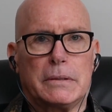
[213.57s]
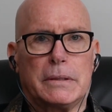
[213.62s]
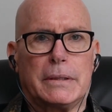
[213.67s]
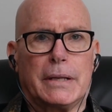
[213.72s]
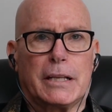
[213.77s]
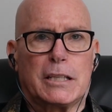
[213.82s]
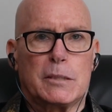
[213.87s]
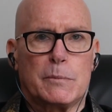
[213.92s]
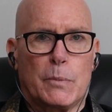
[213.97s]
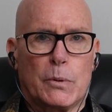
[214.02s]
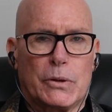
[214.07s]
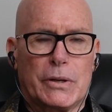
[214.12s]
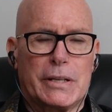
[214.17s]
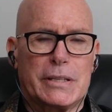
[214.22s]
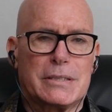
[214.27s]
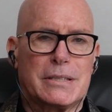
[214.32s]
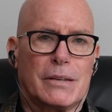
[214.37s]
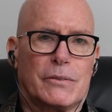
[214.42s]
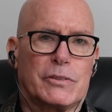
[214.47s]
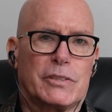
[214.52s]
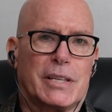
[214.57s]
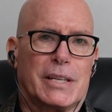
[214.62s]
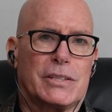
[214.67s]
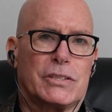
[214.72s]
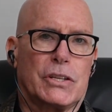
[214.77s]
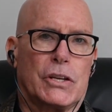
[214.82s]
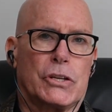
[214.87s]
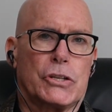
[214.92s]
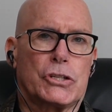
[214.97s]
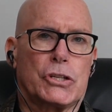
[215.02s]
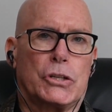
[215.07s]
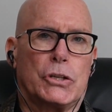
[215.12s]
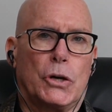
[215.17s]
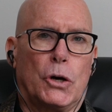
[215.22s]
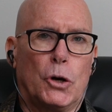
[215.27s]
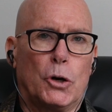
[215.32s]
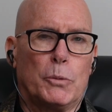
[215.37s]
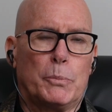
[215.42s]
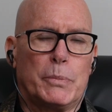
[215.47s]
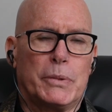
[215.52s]
experience of cessation
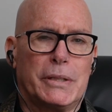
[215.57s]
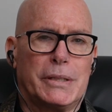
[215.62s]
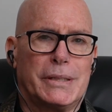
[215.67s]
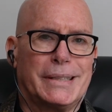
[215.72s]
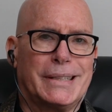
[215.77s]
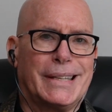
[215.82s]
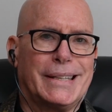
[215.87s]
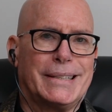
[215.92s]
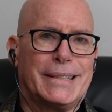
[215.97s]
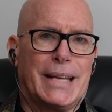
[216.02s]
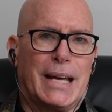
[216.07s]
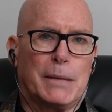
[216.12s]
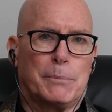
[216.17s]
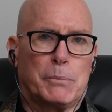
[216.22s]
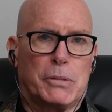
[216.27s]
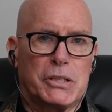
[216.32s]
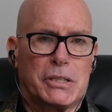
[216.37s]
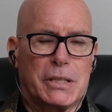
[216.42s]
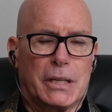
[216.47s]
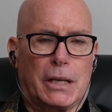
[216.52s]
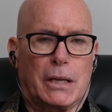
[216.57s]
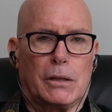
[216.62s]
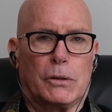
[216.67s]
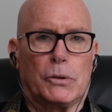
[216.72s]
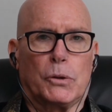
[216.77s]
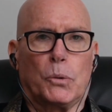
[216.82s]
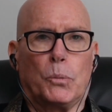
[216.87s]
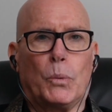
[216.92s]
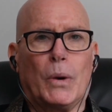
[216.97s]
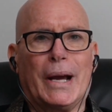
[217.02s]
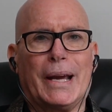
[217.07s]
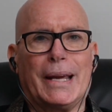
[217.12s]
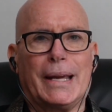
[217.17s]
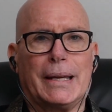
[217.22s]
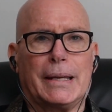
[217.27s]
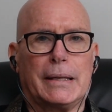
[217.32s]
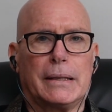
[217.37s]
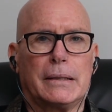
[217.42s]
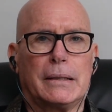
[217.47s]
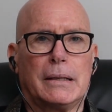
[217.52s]
open in that particular
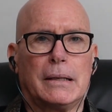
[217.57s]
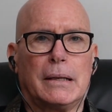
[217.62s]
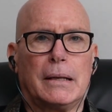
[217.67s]
way